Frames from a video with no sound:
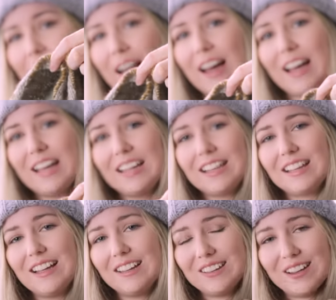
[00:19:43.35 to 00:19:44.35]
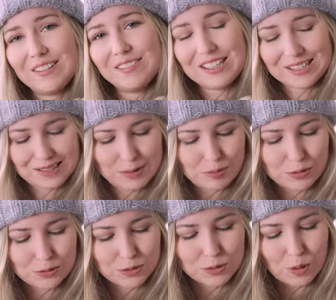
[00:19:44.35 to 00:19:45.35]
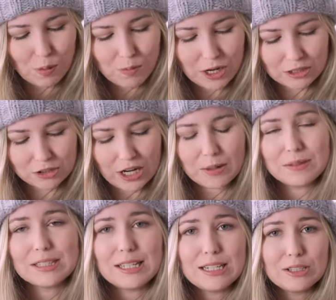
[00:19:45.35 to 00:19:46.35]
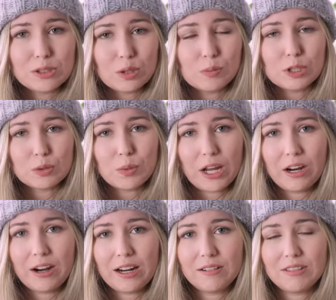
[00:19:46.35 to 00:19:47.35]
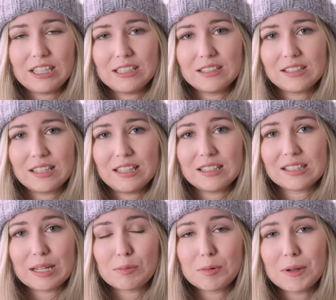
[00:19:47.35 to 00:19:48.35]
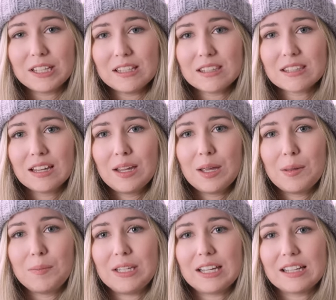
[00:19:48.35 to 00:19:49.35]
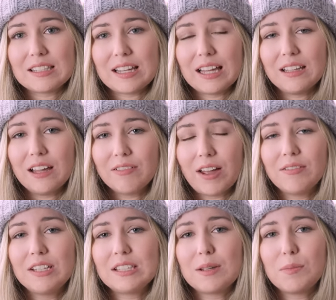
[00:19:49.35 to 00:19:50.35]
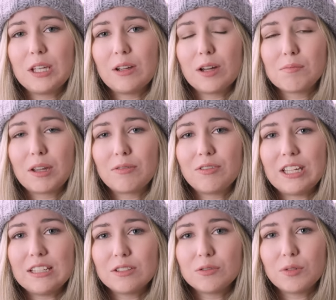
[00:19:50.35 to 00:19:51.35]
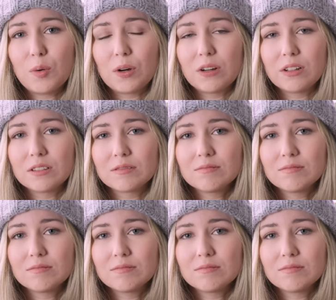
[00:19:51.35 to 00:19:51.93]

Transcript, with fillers: I love these slippers so much. I was getting so much wear out of these in the summer months because I love having something on my feet for